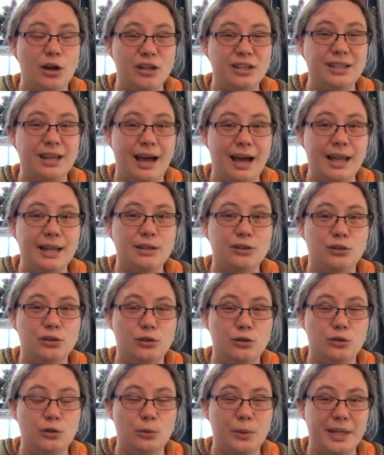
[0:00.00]
on not
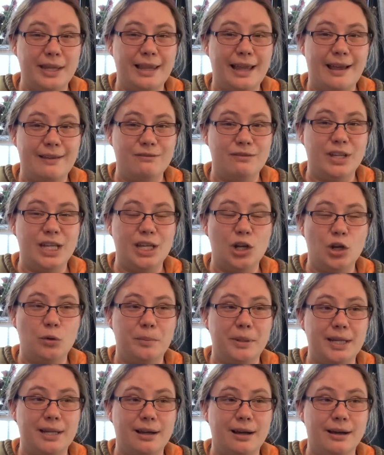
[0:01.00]
doing that video
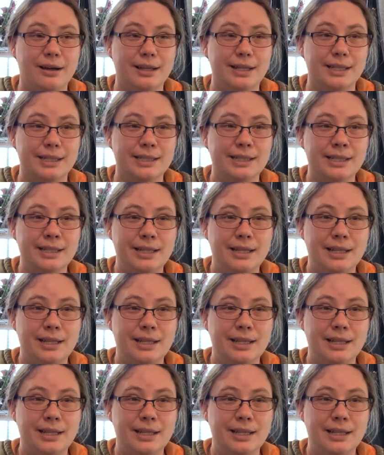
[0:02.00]
because